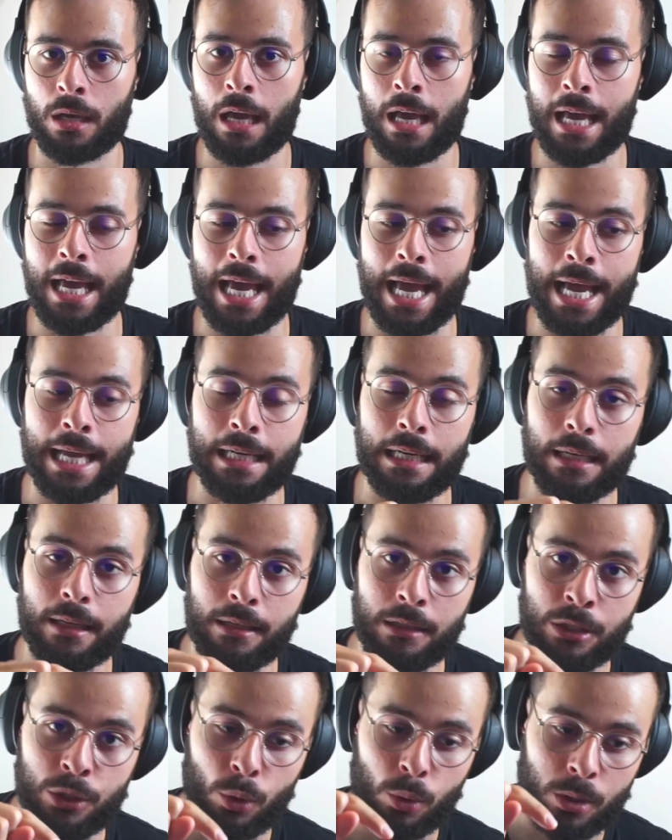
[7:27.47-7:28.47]
And
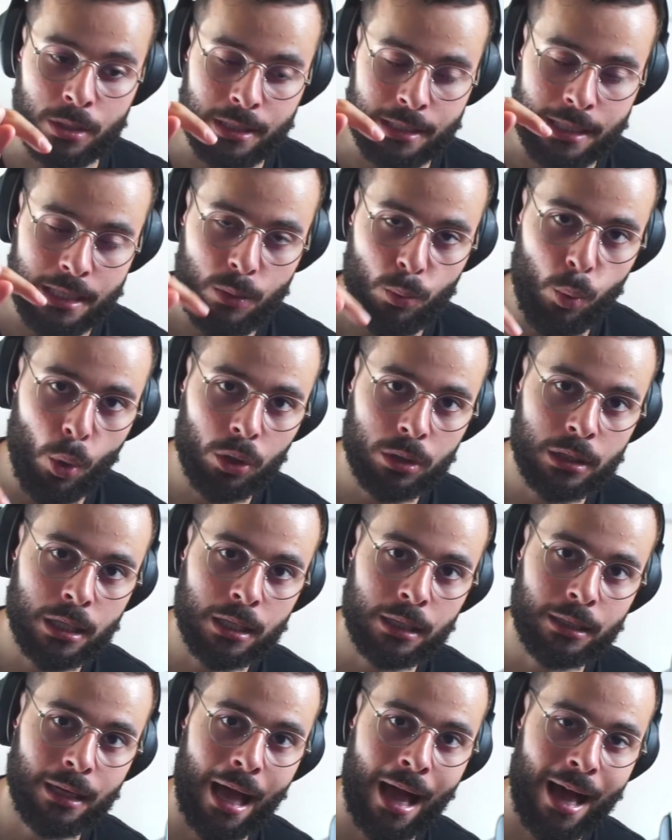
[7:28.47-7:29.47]
you see water
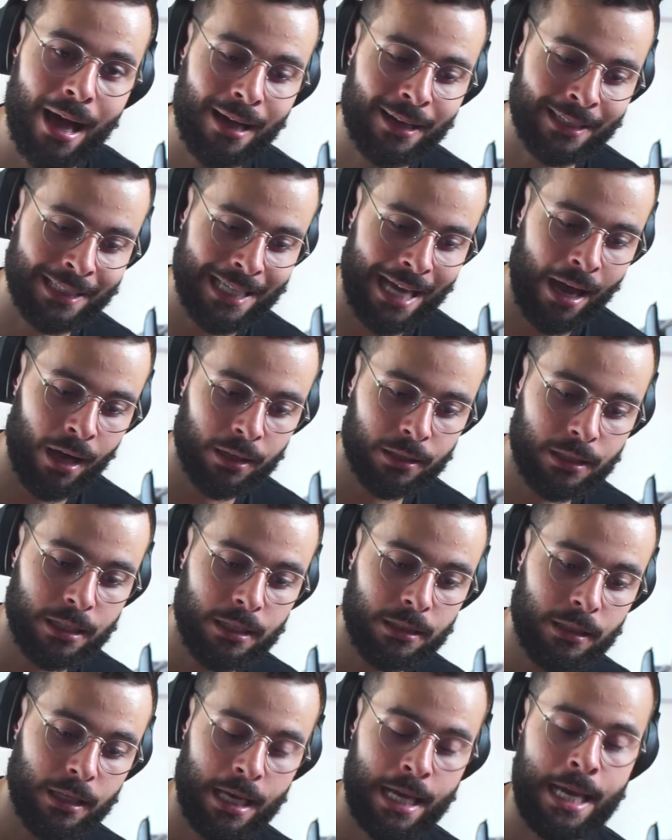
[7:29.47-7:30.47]
reacting
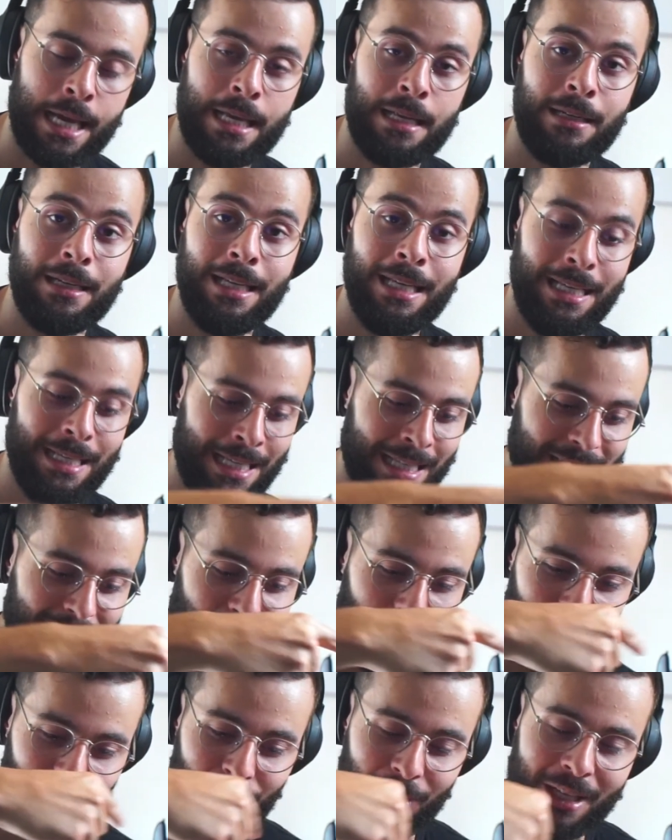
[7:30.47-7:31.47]
and
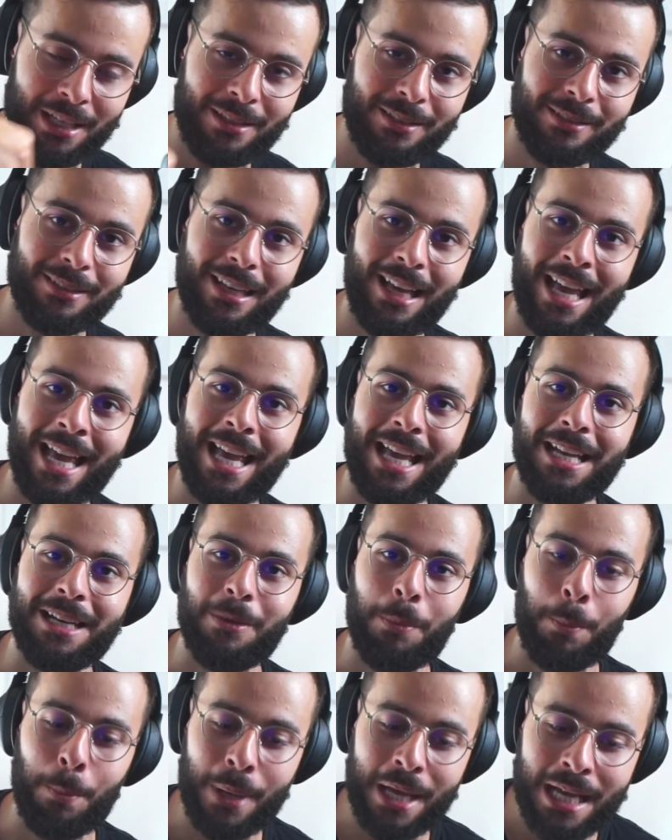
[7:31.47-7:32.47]
intervening and
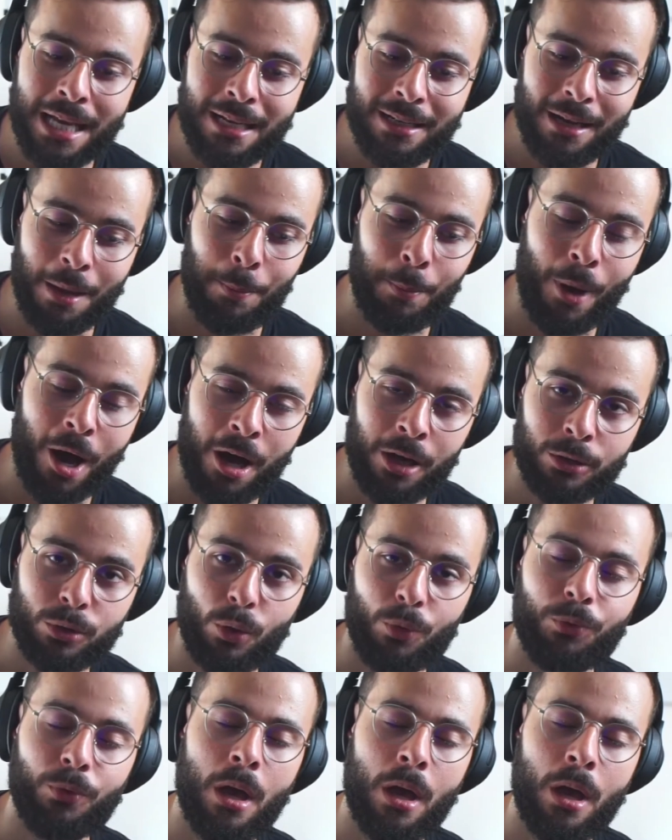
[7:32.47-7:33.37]
being a part of